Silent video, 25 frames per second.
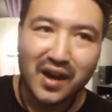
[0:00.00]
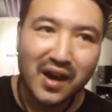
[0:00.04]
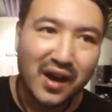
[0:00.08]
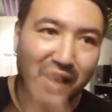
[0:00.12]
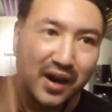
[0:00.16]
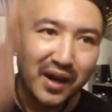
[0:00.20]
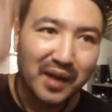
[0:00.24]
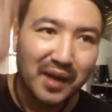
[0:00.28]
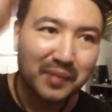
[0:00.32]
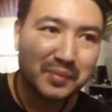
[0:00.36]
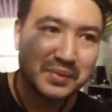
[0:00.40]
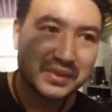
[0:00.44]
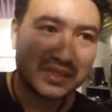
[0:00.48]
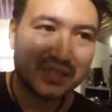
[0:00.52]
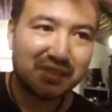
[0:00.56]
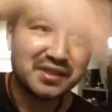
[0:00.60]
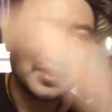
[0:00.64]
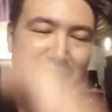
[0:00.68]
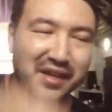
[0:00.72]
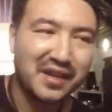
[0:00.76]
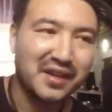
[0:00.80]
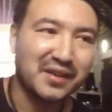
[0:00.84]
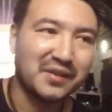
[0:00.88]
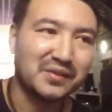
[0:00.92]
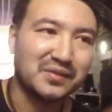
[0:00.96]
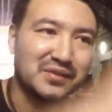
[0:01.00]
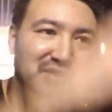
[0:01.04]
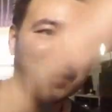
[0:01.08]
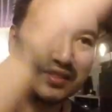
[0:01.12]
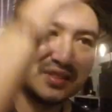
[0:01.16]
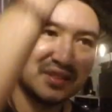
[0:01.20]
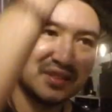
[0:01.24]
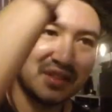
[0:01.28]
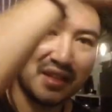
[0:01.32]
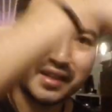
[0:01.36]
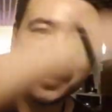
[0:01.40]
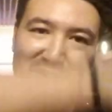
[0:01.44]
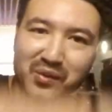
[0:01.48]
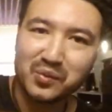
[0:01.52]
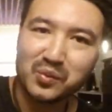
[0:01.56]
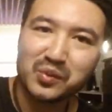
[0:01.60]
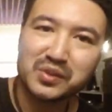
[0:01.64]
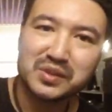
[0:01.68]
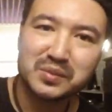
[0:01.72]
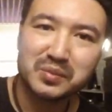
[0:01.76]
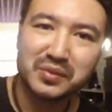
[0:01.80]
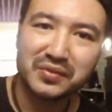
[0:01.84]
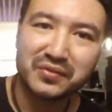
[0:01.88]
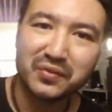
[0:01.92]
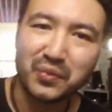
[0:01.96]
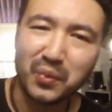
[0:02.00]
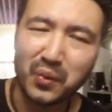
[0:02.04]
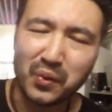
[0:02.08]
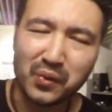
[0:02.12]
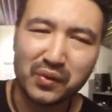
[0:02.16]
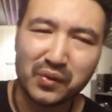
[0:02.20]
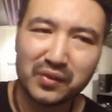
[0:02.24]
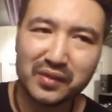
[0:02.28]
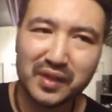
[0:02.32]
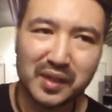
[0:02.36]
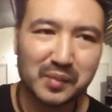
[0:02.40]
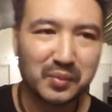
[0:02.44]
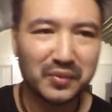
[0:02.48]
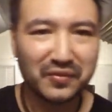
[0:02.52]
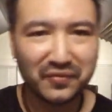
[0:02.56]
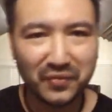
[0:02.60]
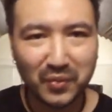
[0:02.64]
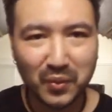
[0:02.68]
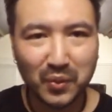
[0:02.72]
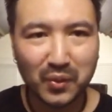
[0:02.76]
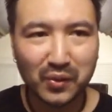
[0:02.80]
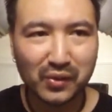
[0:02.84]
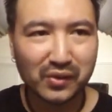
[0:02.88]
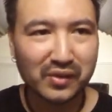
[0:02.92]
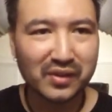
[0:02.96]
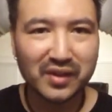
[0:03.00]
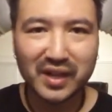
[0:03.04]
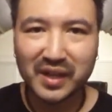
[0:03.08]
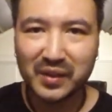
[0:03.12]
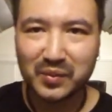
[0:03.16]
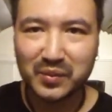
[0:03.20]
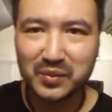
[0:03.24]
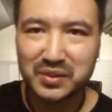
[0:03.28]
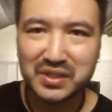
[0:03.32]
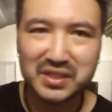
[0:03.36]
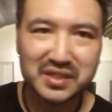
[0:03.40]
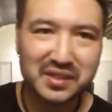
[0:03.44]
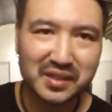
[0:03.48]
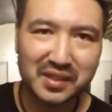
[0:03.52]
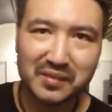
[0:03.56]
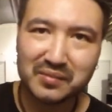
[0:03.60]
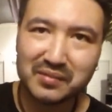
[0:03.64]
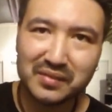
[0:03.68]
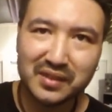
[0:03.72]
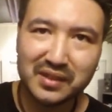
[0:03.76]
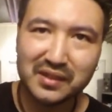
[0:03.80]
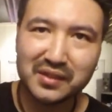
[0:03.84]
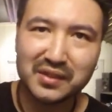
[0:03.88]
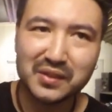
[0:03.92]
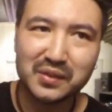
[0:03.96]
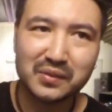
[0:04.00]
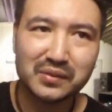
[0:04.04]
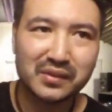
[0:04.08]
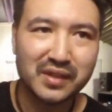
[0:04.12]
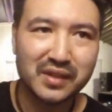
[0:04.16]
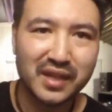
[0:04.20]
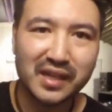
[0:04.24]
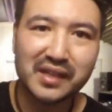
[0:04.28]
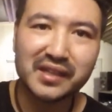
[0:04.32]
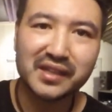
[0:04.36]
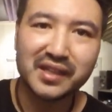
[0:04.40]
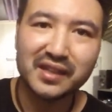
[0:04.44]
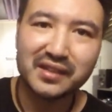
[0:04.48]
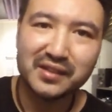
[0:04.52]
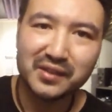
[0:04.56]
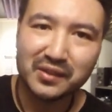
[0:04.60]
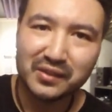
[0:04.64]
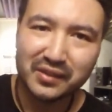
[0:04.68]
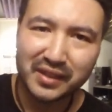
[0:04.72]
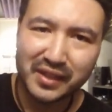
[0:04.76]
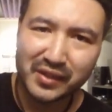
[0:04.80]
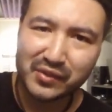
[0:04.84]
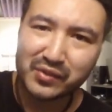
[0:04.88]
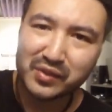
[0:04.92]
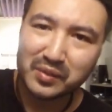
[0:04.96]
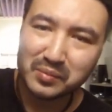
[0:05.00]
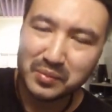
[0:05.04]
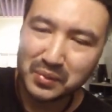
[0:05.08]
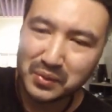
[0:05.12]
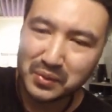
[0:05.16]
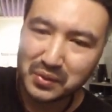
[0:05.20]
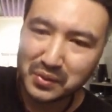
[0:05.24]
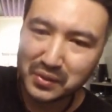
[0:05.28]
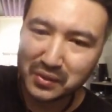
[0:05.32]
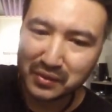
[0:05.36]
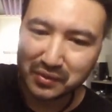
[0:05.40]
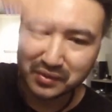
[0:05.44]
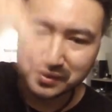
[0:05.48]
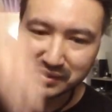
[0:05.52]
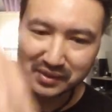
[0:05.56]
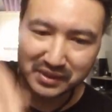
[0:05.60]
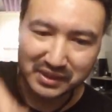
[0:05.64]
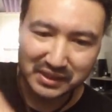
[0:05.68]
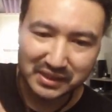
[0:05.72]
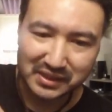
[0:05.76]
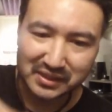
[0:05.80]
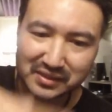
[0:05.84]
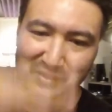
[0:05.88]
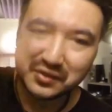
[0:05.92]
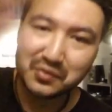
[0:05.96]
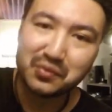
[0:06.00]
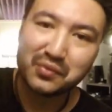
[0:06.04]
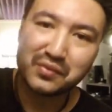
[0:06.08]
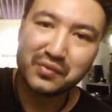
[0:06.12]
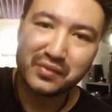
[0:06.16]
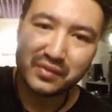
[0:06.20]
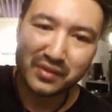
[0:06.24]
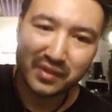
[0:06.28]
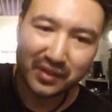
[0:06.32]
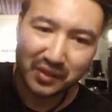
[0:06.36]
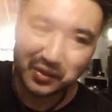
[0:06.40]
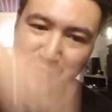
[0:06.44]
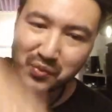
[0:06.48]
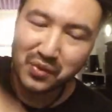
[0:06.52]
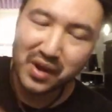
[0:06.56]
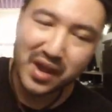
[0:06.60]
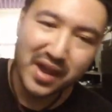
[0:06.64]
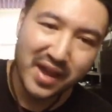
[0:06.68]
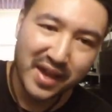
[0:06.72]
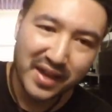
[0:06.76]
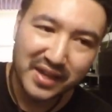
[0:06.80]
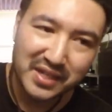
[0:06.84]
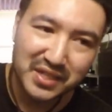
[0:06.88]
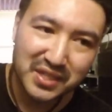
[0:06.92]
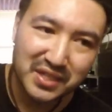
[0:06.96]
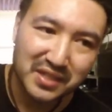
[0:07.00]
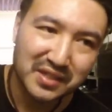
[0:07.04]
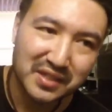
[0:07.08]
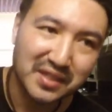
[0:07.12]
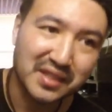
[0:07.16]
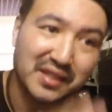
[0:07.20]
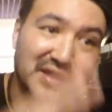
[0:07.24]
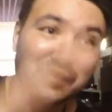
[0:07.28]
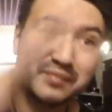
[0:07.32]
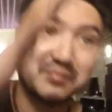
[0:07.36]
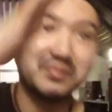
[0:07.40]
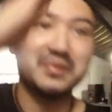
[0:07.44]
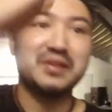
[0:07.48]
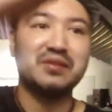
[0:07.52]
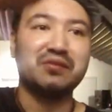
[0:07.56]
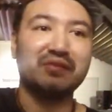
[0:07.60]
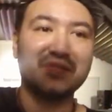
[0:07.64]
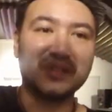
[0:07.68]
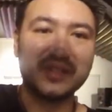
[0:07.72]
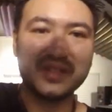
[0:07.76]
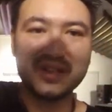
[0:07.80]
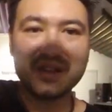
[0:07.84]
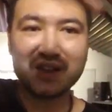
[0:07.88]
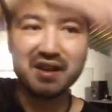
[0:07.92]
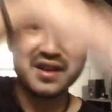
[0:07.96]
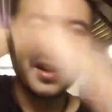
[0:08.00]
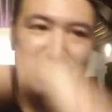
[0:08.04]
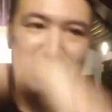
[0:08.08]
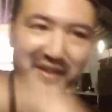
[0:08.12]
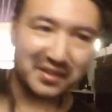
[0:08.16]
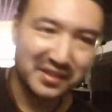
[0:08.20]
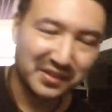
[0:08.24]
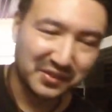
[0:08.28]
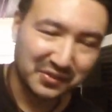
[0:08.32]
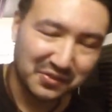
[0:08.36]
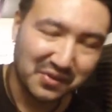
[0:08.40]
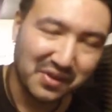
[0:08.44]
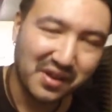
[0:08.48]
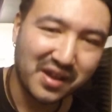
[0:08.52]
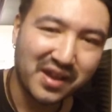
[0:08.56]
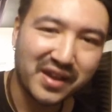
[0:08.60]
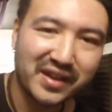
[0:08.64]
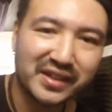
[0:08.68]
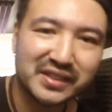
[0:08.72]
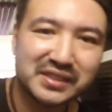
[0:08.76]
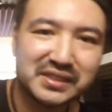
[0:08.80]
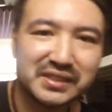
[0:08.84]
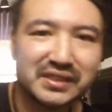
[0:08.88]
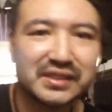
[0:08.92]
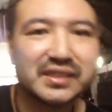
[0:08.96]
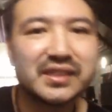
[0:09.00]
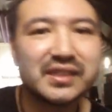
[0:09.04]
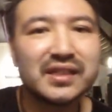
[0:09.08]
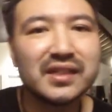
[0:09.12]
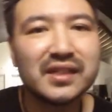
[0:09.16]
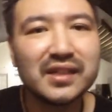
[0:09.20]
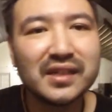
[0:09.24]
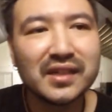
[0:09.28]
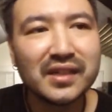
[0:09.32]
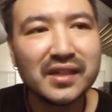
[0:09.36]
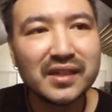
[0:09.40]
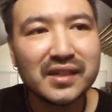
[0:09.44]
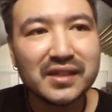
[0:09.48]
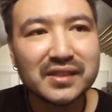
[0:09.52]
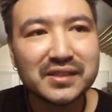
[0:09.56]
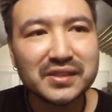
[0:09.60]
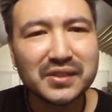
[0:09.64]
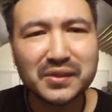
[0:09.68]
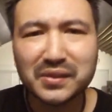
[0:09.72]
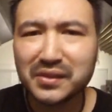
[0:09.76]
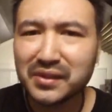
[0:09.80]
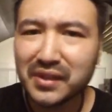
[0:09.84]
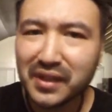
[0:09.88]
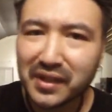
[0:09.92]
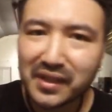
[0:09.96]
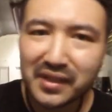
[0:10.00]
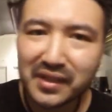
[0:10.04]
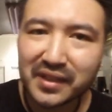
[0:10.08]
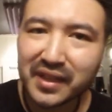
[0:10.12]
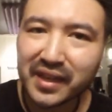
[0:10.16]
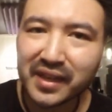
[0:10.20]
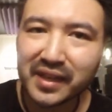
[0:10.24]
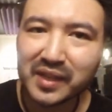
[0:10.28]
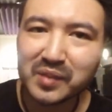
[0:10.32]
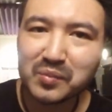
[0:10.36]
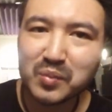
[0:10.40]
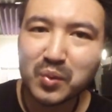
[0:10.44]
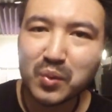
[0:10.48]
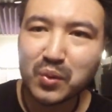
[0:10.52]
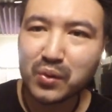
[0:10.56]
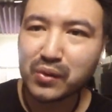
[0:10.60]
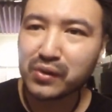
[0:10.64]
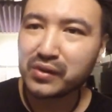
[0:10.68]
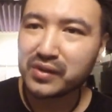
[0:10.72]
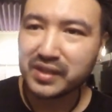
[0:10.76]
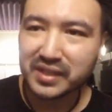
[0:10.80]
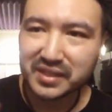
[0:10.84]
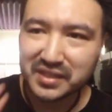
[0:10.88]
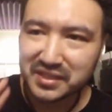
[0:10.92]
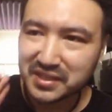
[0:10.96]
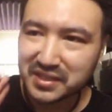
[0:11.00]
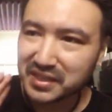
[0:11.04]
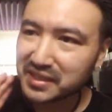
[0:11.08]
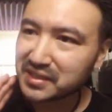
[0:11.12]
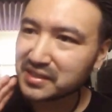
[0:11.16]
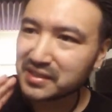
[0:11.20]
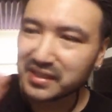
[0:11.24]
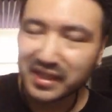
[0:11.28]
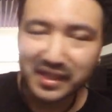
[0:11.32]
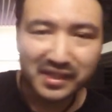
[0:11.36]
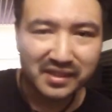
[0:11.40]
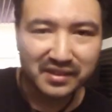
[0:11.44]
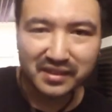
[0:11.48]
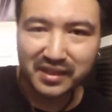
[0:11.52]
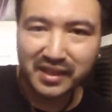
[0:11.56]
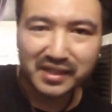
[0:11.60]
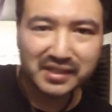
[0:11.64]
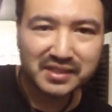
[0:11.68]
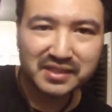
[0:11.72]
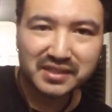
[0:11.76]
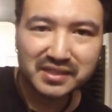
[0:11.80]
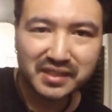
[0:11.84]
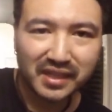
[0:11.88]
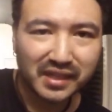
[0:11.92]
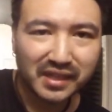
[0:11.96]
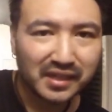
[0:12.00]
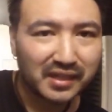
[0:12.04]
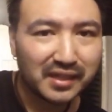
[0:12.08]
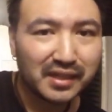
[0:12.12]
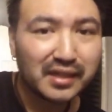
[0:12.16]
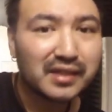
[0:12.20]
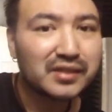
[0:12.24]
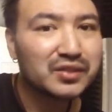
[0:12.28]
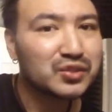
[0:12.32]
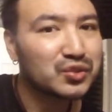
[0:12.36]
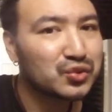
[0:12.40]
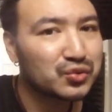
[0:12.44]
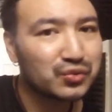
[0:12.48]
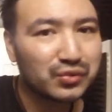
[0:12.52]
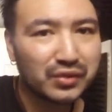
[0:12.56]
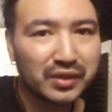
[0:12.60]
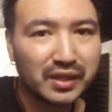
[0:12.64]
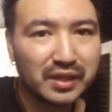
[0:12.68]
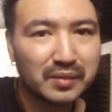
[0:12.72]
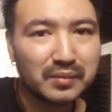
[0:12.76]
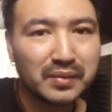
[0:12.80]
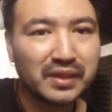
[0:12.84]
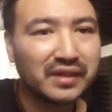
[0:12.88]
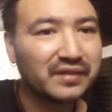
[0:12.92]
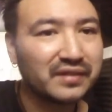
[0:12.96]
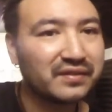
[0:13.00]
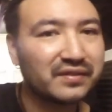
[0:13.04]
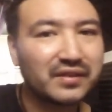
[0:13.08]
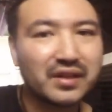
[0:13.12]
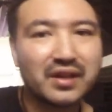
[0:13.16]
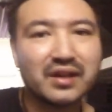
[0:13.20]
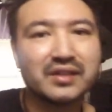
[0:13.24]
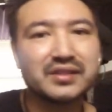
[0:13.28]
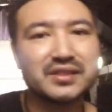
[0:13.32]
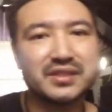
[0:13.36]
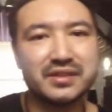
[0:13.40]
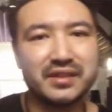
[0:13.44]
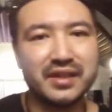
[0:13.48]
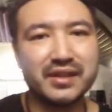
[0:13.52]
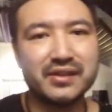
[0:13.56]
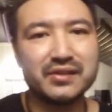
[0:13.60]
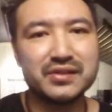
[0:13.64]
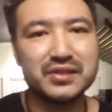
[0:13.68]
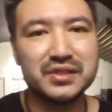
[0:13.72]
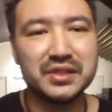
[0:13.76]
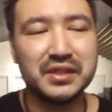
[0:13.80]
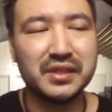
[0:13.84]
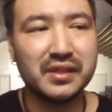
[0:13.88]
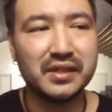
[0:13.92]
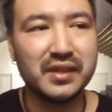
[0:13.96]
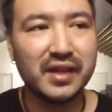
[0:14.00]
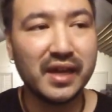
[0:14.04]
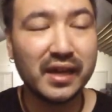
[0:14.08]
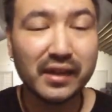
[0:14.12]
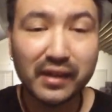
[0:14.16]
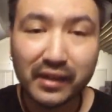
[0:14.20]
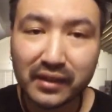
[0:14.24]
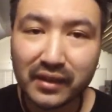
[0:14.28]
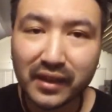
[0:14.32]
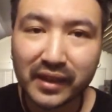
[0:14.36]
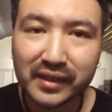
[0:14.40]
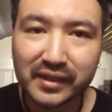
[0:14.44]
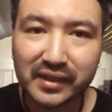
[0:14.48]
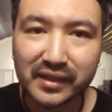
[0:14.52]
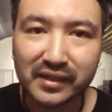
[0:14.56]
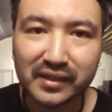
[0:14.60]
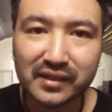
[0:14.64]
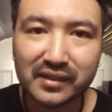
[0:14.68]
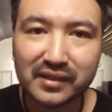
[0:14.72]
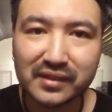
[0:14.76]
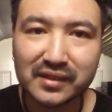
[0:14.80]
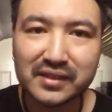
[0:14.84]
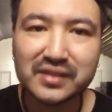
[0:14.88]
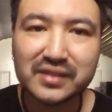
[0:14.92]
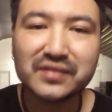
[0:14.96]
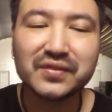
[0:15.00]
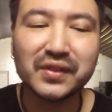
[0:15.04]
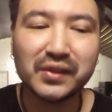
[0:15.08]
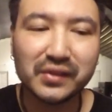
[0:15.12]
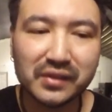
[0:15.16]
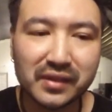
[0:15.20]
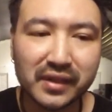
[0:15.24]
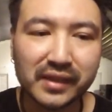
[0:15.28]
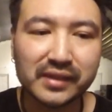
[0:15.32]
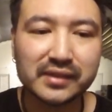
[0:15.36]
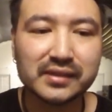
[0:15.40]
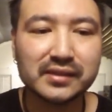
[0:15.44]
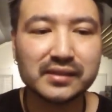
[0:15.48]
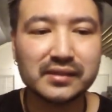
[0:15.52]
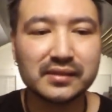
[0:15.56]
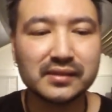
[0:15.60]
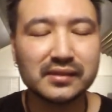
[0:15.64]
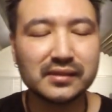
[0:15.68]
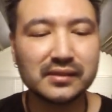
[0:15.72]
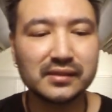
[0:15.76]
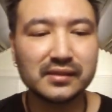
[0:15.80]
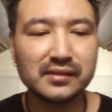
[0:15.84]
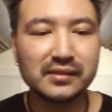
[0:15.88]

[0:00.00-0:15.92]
ups and downs like it was before. Like before, I would just, kind of get a little irritable and just crash, and then be really high and then crash. So none of that anymore. It's just a nice steady stream of constant energy. And I like it. It's very nice.